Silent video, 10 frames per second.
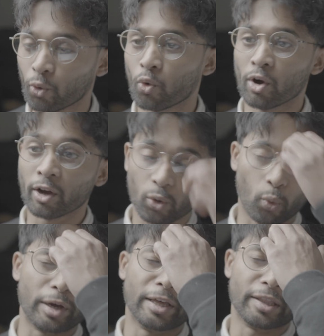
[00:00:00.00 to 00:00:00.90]
work
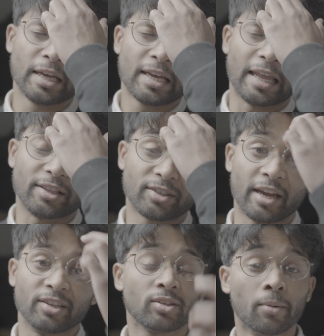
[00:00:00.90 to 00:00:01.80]
with, let's
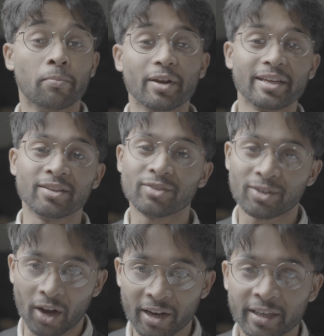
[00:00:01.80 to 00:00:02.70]
say somebody is
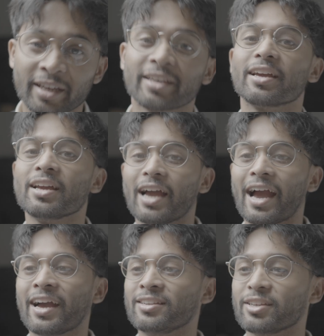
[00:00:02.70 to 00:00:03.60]
dying,
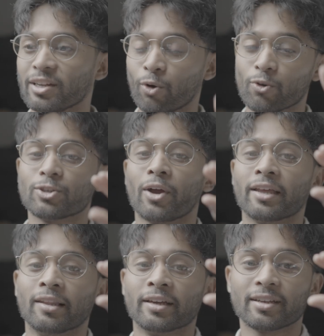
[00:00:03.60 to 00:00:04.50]
and you can also
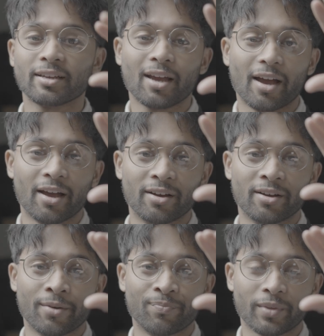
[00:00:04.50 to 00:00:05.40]
add like
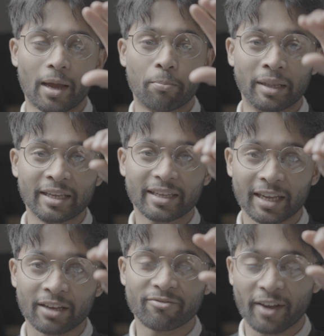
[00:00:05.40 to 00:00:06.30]
a
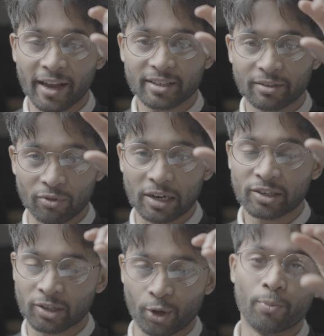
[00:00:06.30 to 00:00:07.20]
blinking effect, really
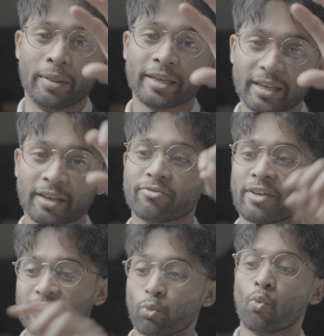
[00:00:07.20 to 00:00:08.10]
slow blinking
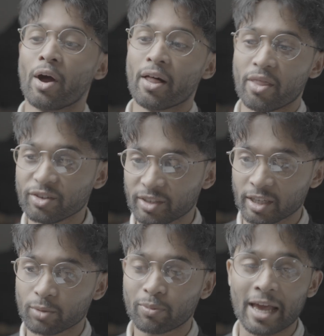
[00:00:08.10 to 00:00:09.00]
effect while this
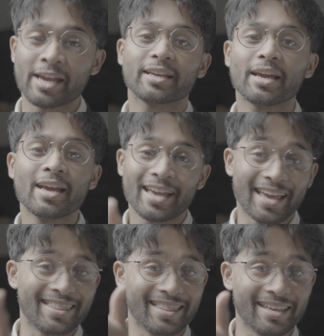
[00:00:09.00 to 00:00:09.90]
is playing
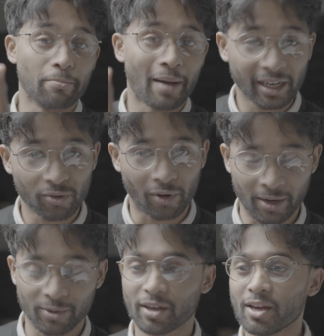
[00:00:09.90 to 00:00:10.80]
in the
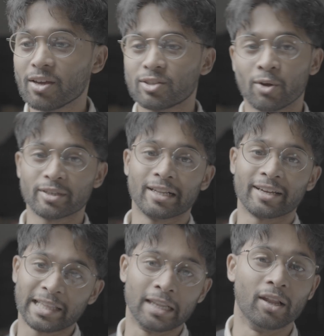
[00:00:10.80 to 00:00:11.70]
background. So it's
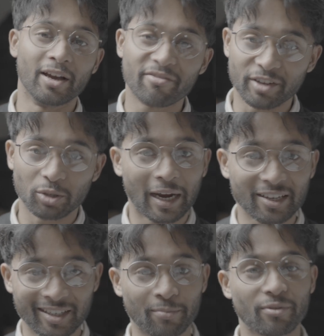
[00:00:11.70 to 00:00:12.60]
like their life is
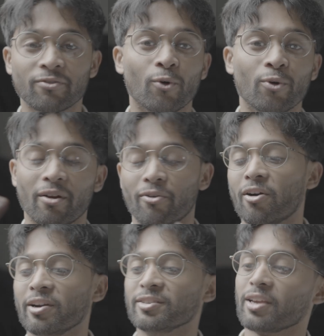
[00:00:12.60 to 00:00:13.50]
passing before their
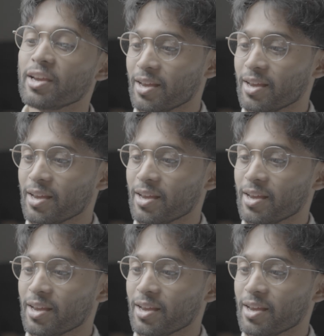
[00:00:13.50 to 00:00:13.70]
eyes.